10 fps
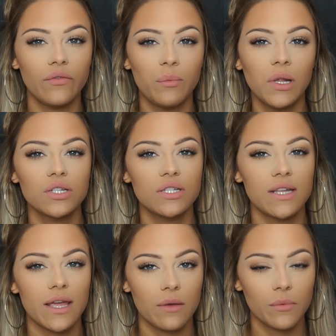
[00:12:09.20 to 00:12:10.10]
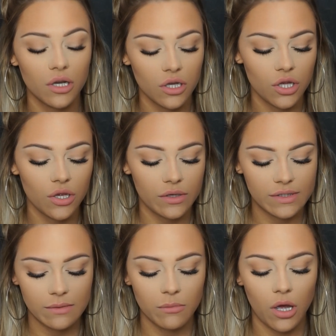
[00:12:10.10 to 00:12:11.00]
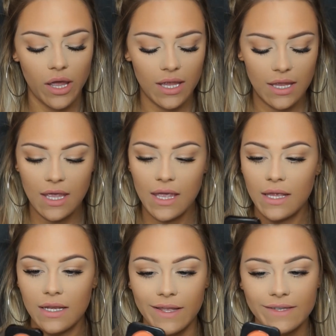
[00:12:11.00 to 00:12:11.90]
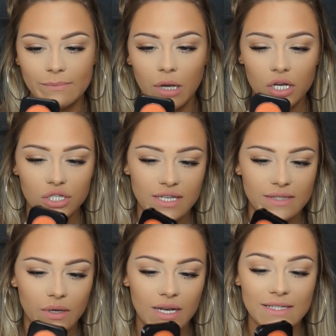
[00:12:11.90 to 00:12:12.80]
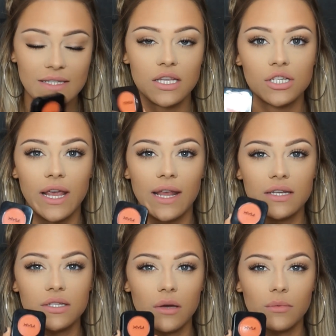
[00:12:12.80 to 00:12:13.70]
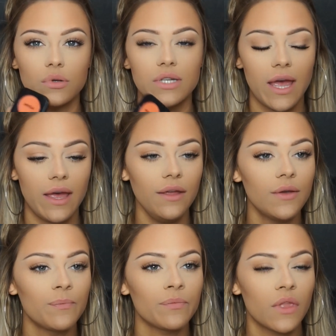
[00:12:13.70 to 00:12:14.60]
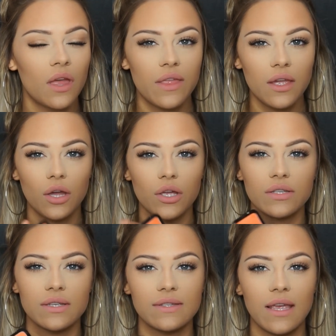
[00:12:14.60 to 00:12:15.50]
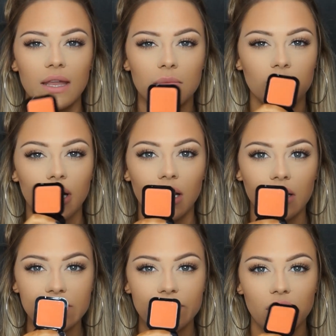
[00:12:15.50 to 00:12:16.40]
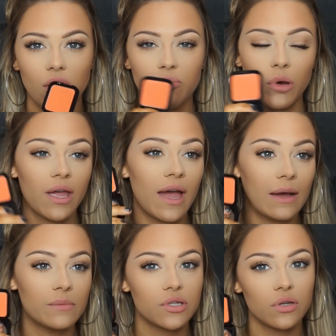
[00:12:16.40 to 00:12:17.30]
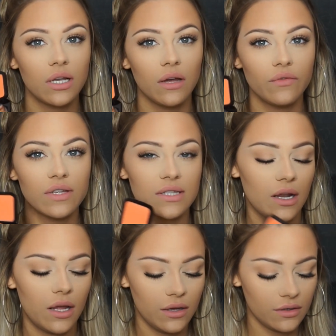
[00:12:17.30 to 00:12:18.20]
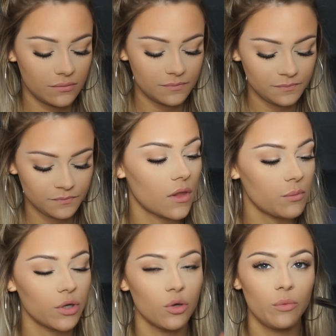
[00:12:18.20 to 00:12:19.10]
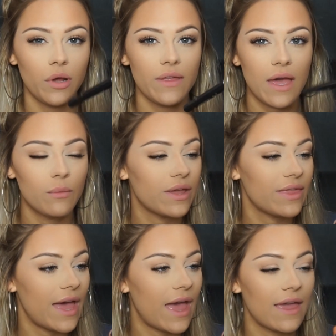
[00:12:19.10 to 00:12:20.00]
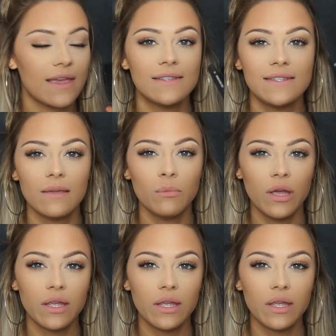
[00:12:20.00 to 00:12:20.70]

for blush today, I'm going to use my NYX blush. This one is in the shade Double Dare. I think I used this in my last video, but I absolutely love this colour. I'm going to apply that with a Sigma